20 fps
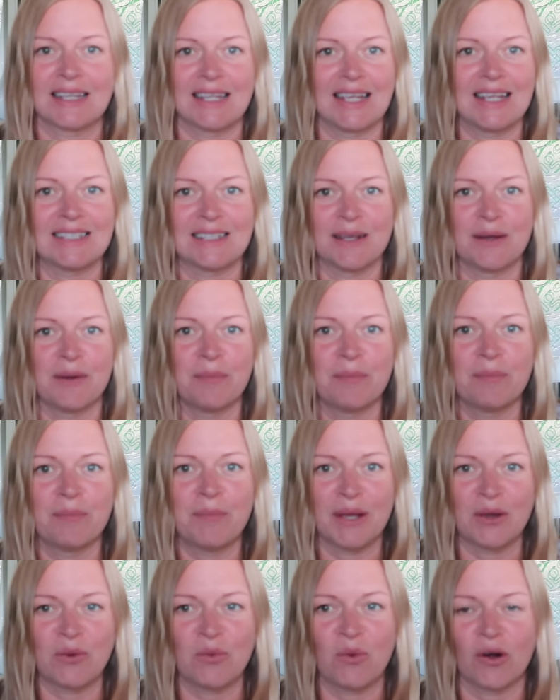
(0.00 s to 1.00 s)
is a
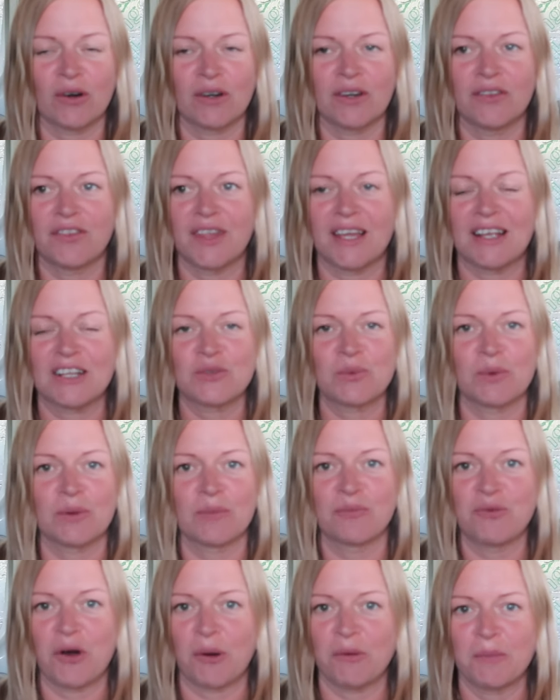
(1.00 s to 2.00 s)
big one. Things will
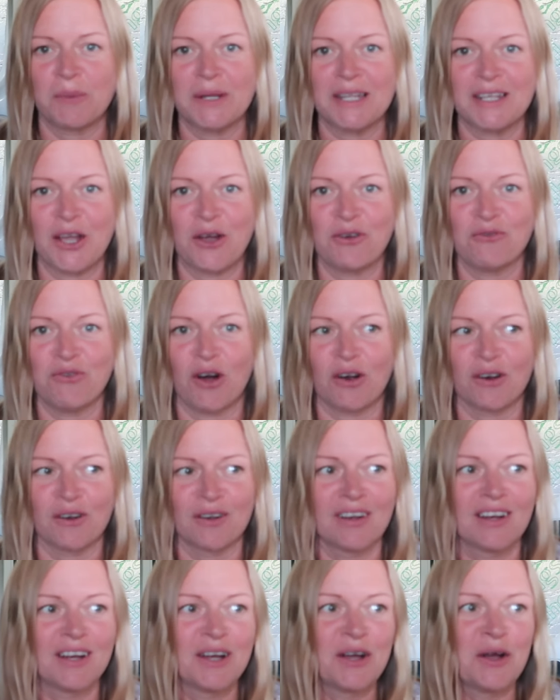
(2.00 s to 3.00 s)
probably go
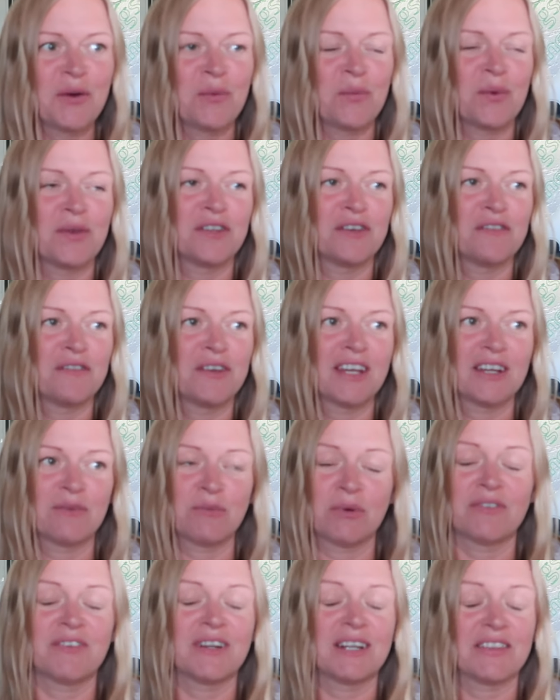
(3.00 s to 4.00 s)
wrong with your
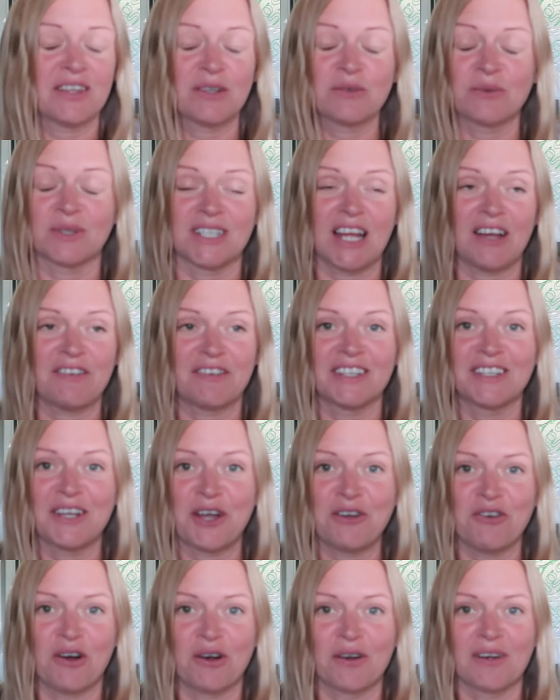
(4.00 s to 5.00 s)
vehicle. Well, things will definitely
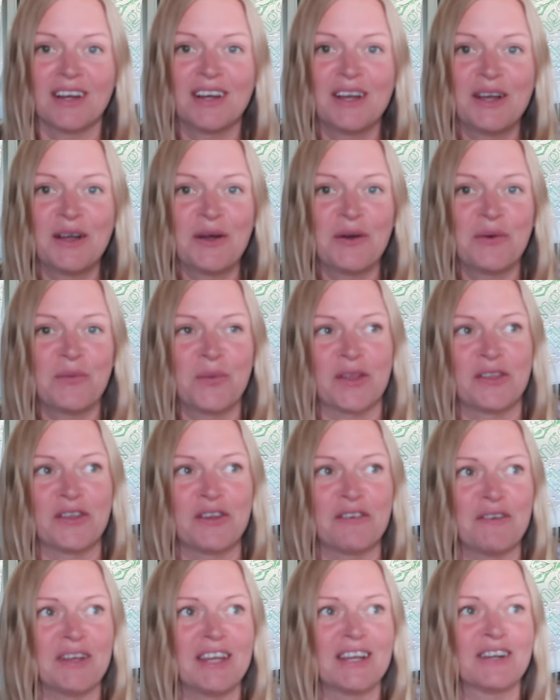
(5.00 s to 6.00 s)
go wrong with
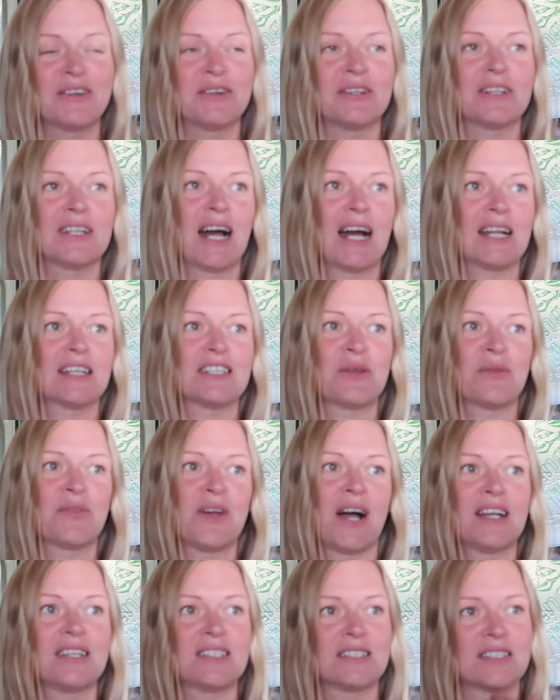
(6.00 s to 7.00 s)
your vehicle, and so
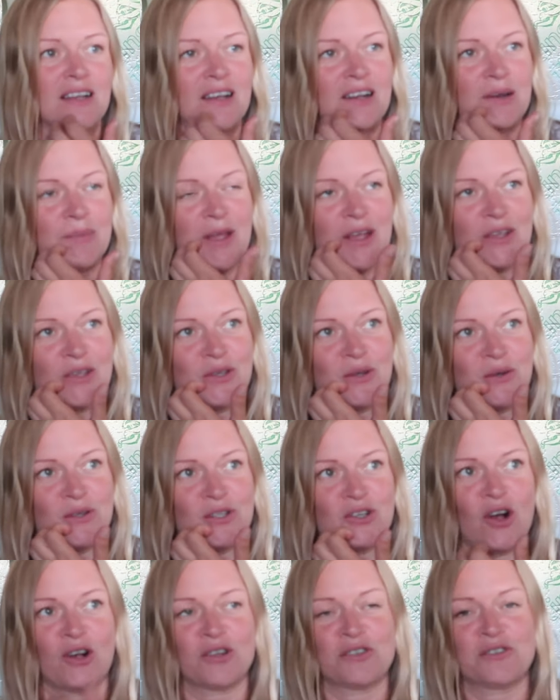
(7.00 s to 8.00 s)
that is going to be a
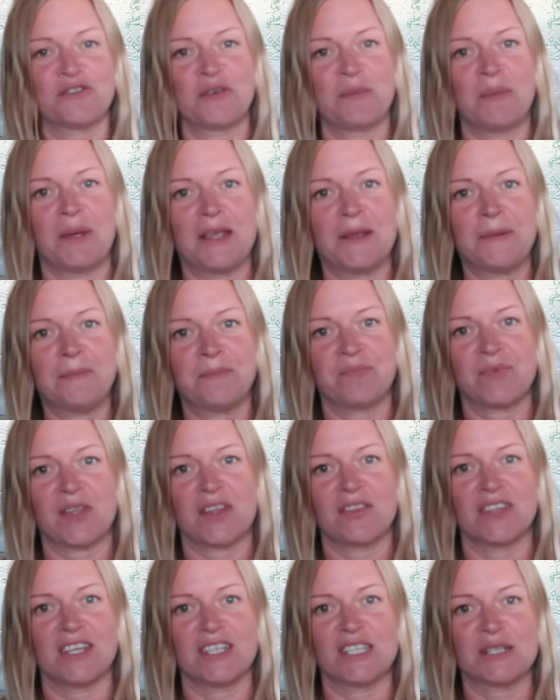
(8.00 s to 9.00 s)
huge cost for me
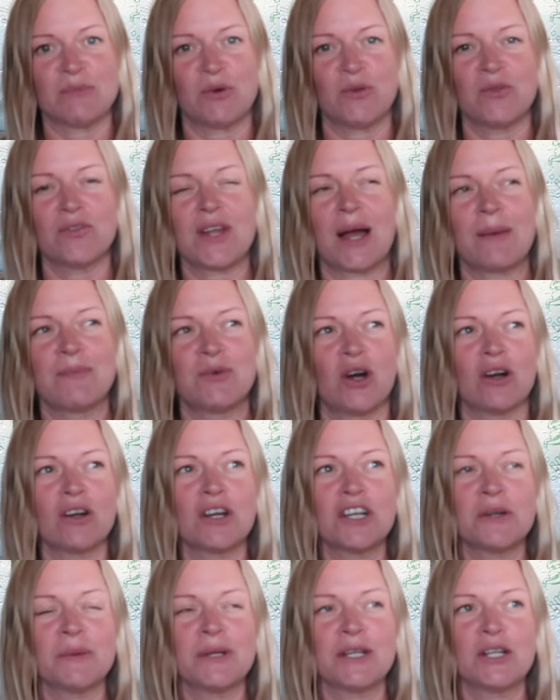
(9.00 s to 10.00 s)
this month. I'm not
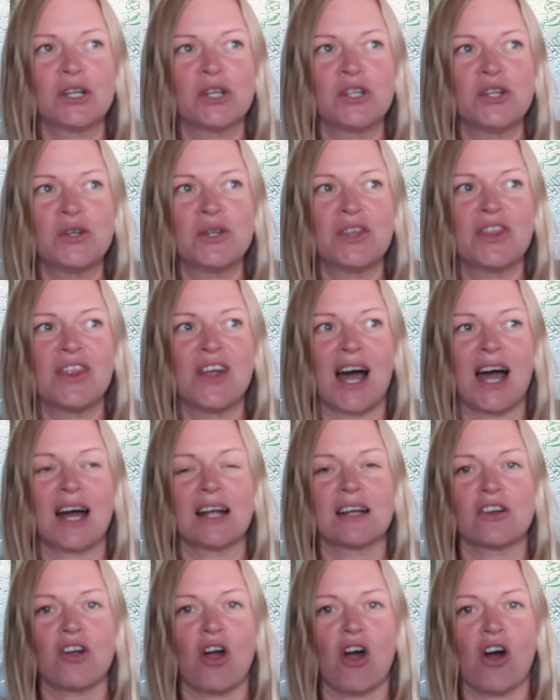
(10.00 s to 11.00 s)
going to include that
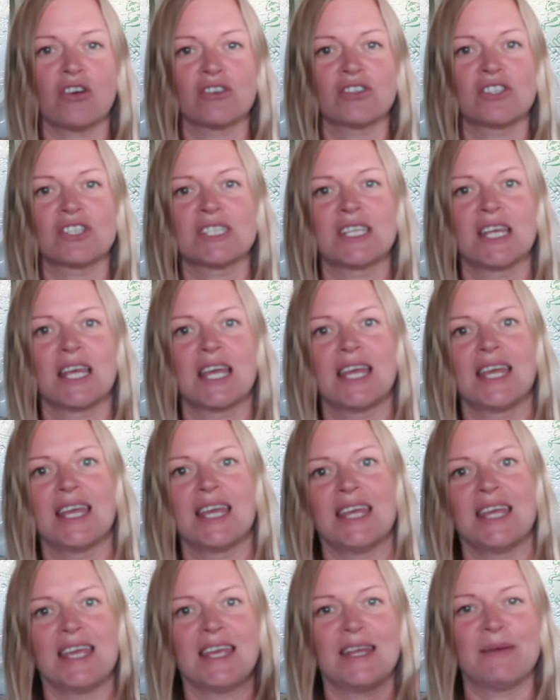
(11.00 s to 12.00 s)
cost
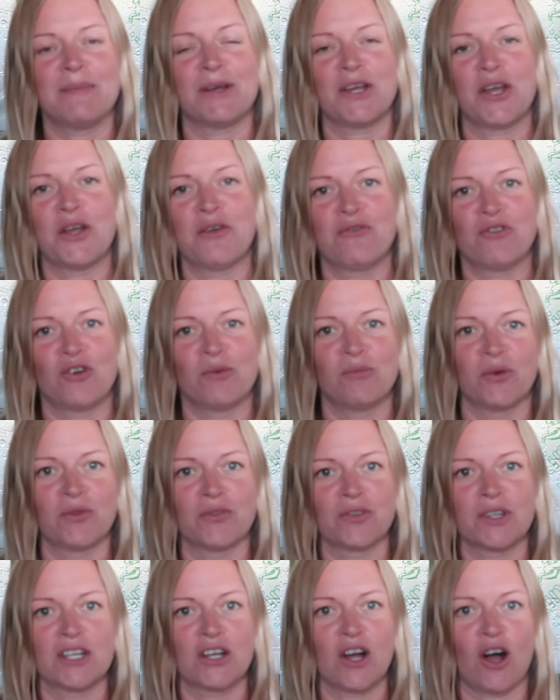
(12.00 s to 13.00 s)
in my overall
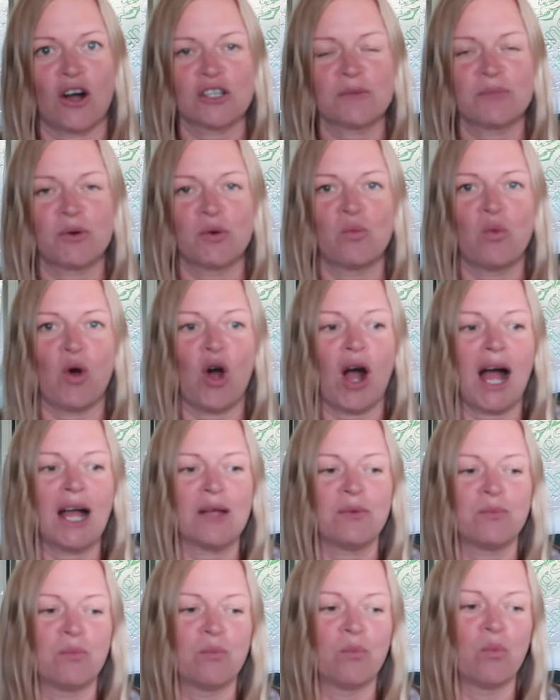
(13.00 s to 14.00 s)
monthly cost, but what
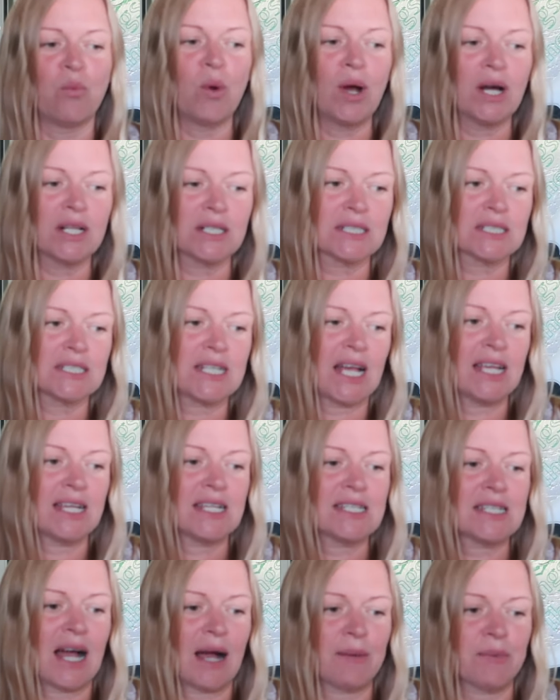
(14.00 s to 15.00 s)
I will say
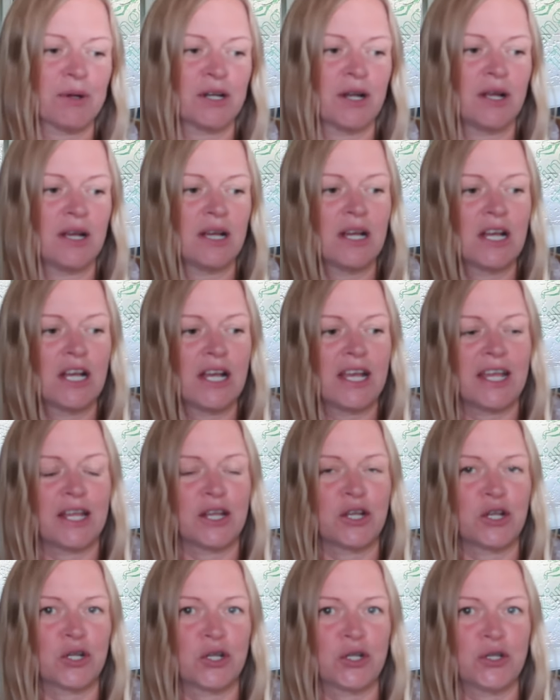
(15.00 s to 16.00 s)
is that I'm going to
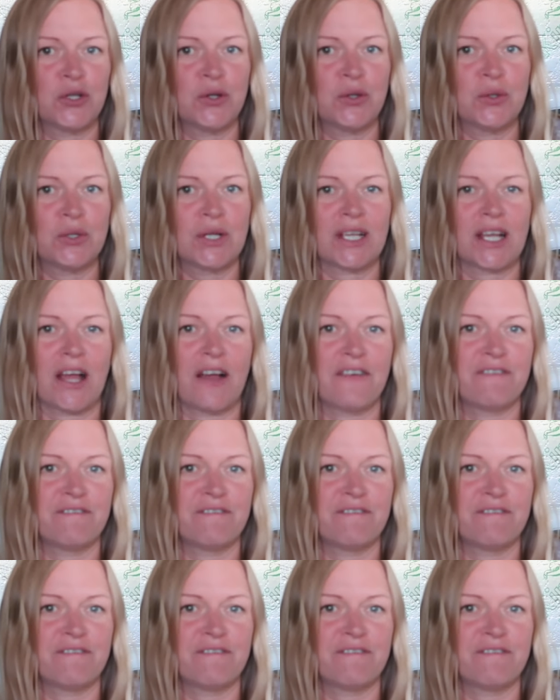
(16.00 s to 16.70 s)
include like a